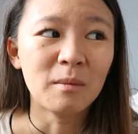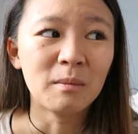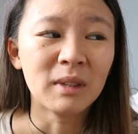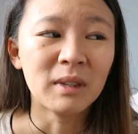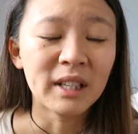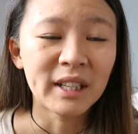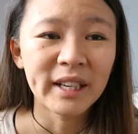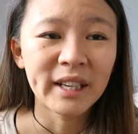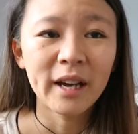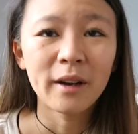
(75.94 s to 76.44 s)

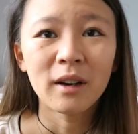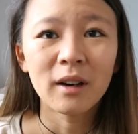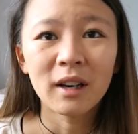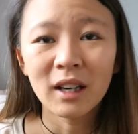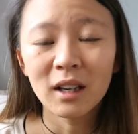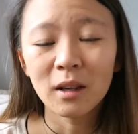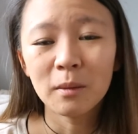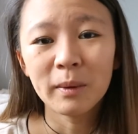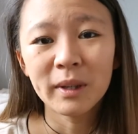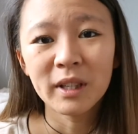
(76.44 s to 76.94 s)
lean out a
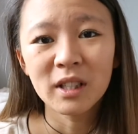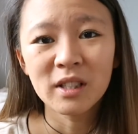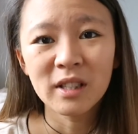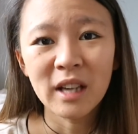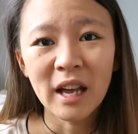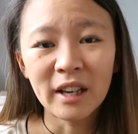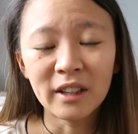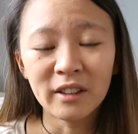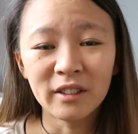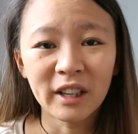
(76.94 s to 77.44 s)
little bit
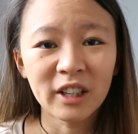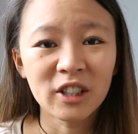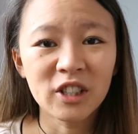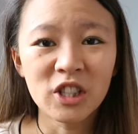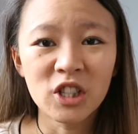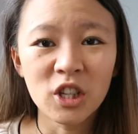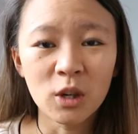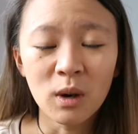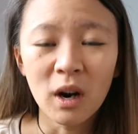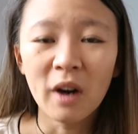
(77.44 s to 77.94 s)
and
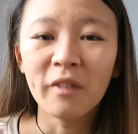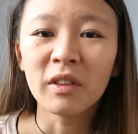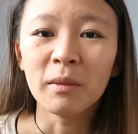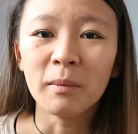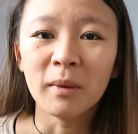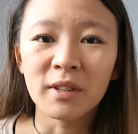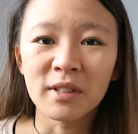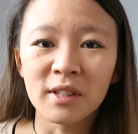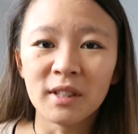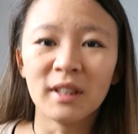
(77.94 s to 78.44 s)
actually show off the
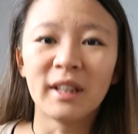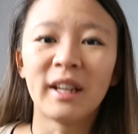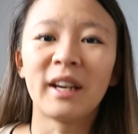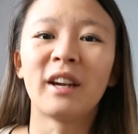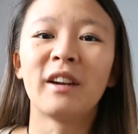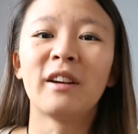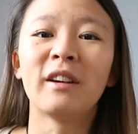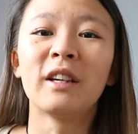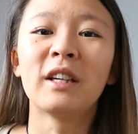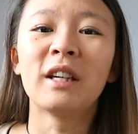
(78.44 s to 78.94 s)
muscle that
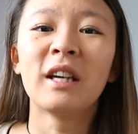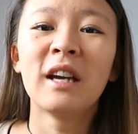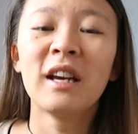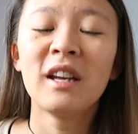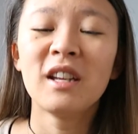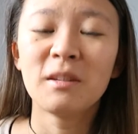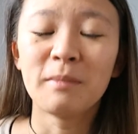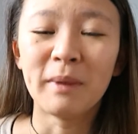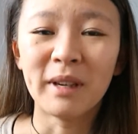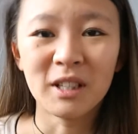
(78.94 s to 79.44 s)
I
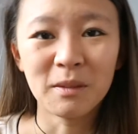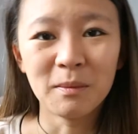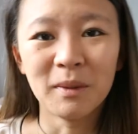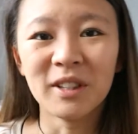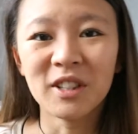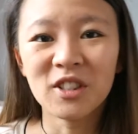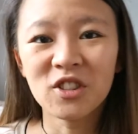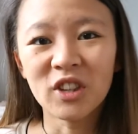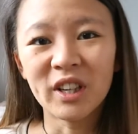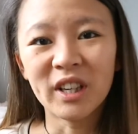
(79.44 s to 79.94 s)
spent
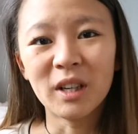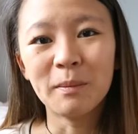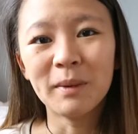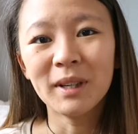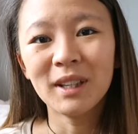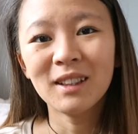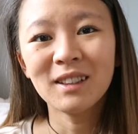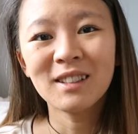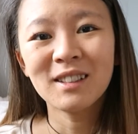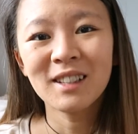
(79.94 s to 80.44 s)
months trying to
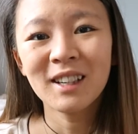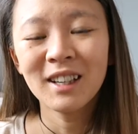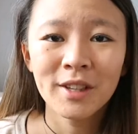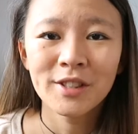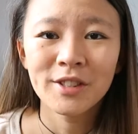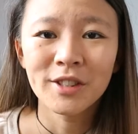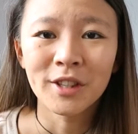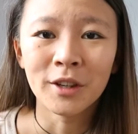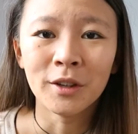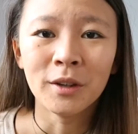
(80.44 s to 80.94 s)
build.
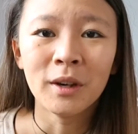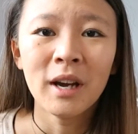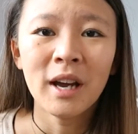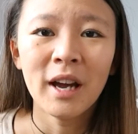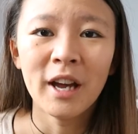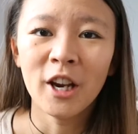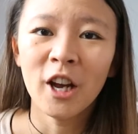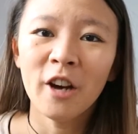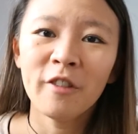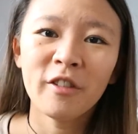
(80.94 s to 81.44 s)
So
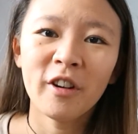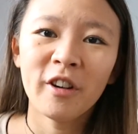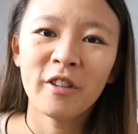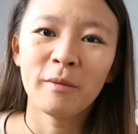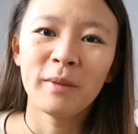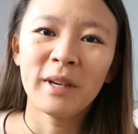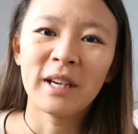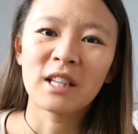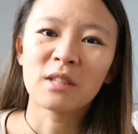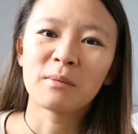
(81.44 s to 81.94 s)
enough of
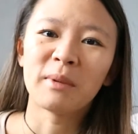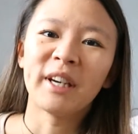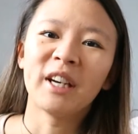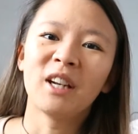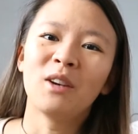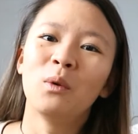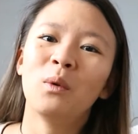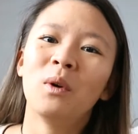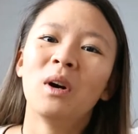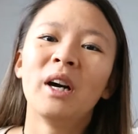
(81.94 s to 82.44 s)
me
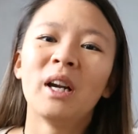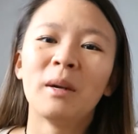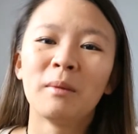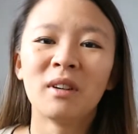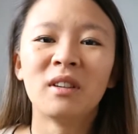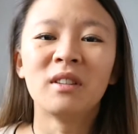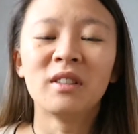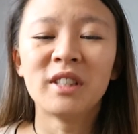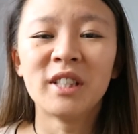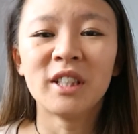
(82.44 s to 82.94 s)
explaining why I'm
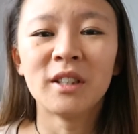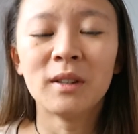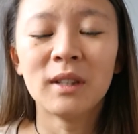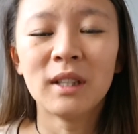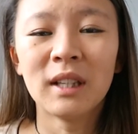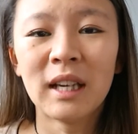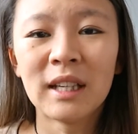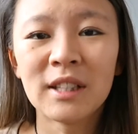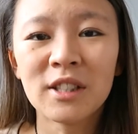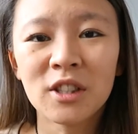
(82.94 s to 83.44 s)
going to do
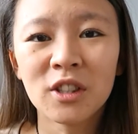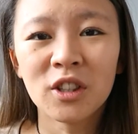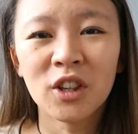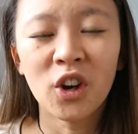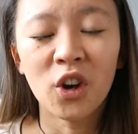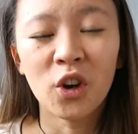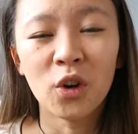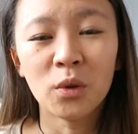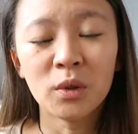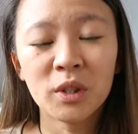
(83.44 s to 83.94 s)
it, let's
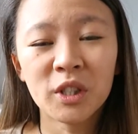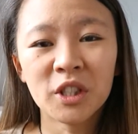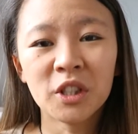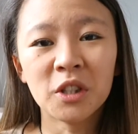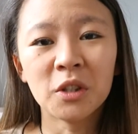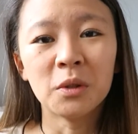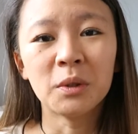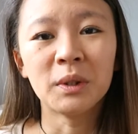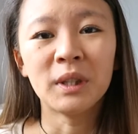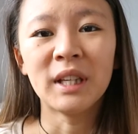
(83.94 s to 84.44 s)
go
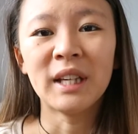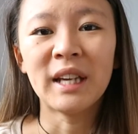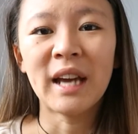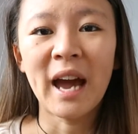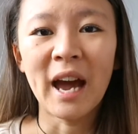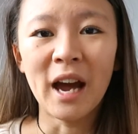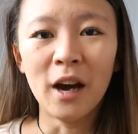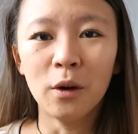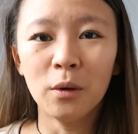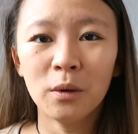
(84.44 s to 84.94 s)
to the
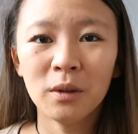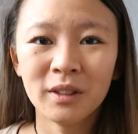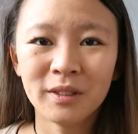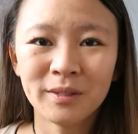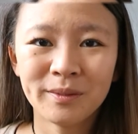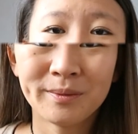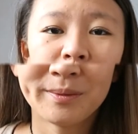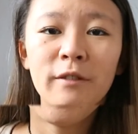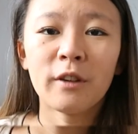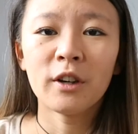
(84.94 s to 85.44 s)
how.
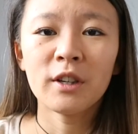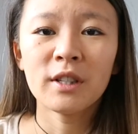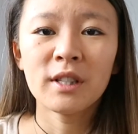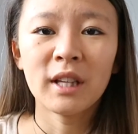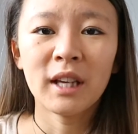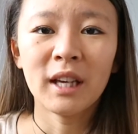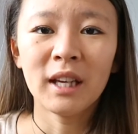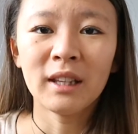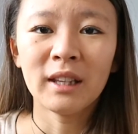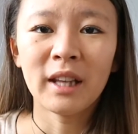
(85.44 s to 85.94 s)
The first
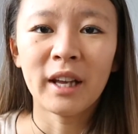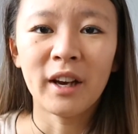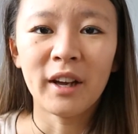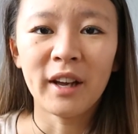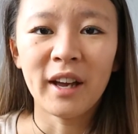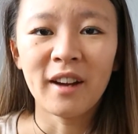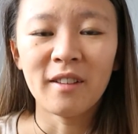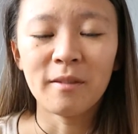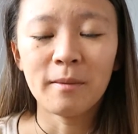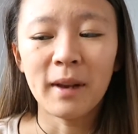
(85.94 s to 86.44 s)
thing that I
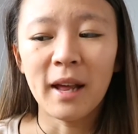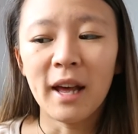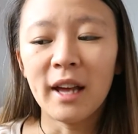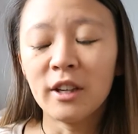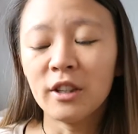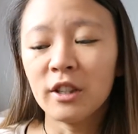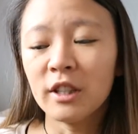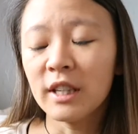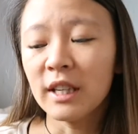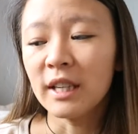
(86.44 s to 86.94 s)
have
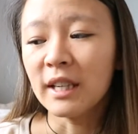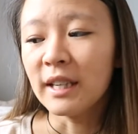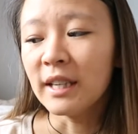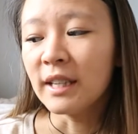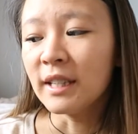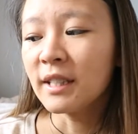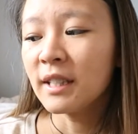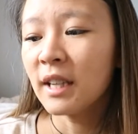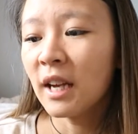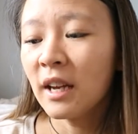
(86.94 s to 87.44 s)
planned
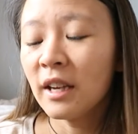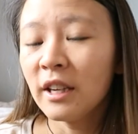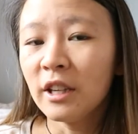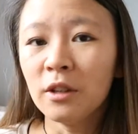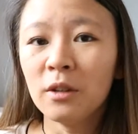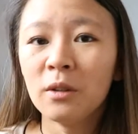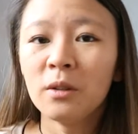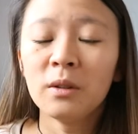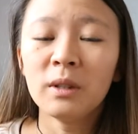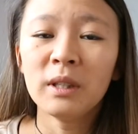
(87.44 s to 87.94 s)
is
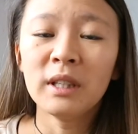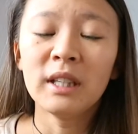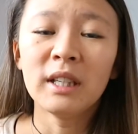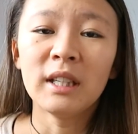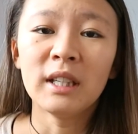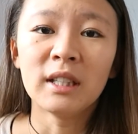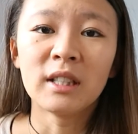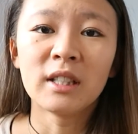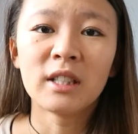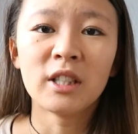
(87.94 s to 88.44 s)
you
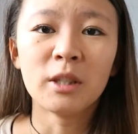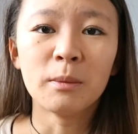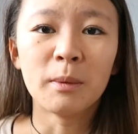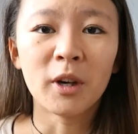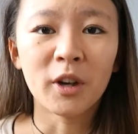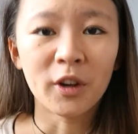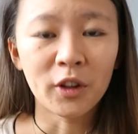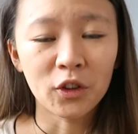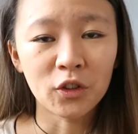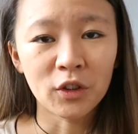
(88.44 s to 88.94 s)
need to
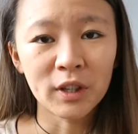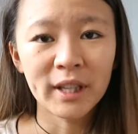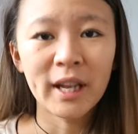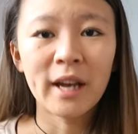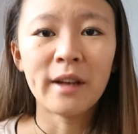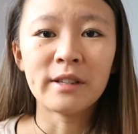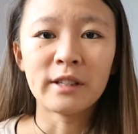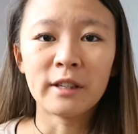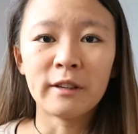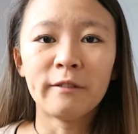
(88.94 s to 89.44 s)
burn
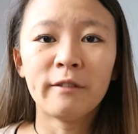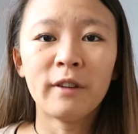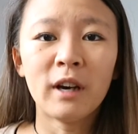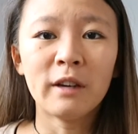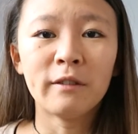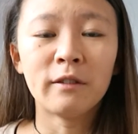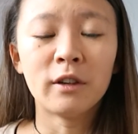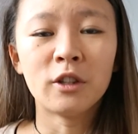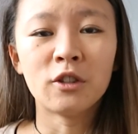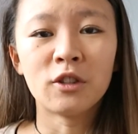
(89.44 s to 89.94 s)

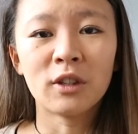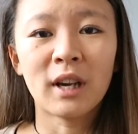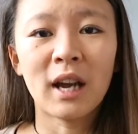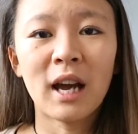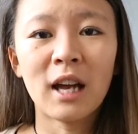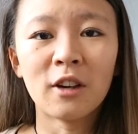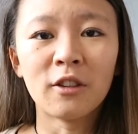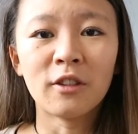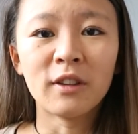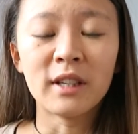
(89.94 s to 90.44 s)
3,500
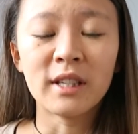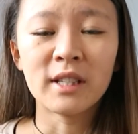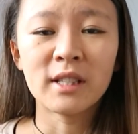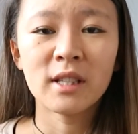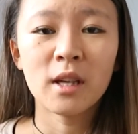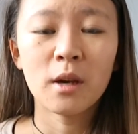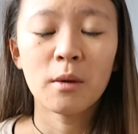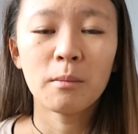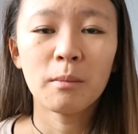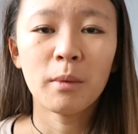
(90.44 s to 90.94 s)
calories
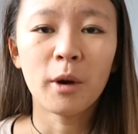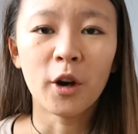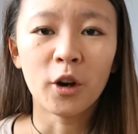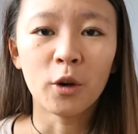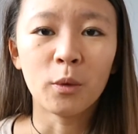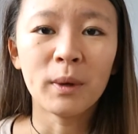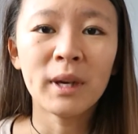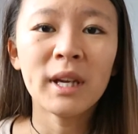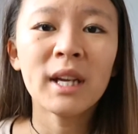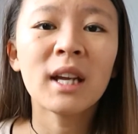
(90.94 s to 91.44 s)
per
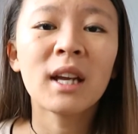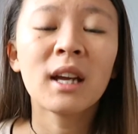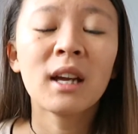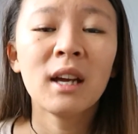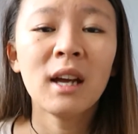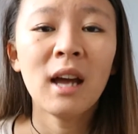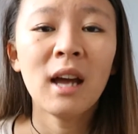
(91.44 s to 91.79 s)
week